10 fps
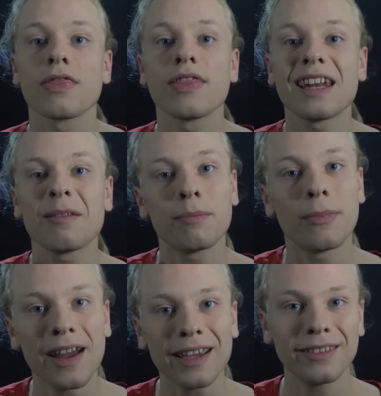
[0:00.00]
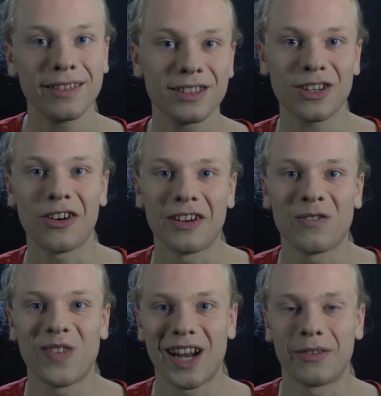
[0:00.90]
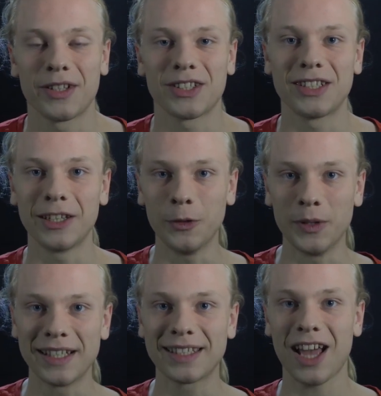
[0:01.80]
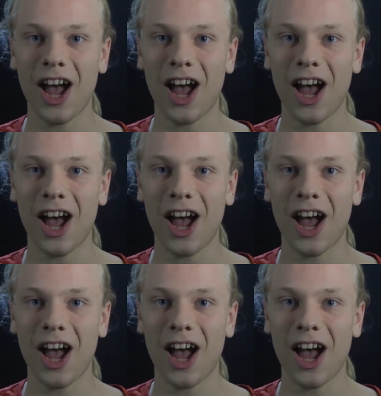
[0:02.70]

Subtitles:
that in practice are in various degrees